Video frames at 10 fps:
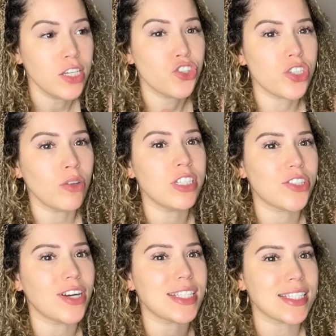She only
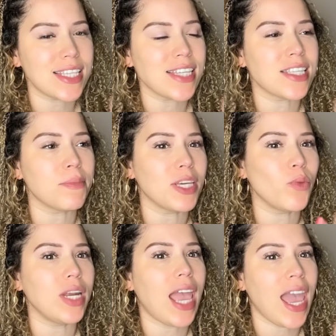started to say something
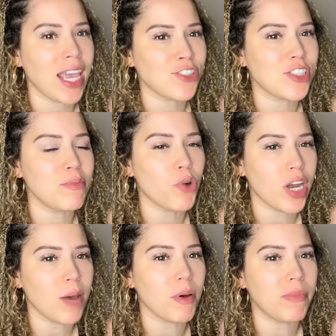when Ashley brought
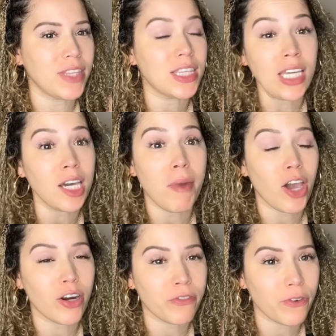up the thing about
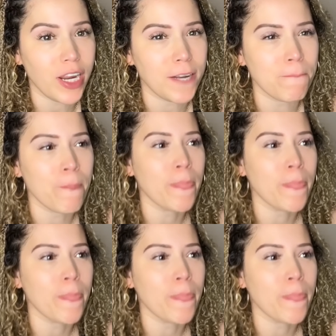her friend,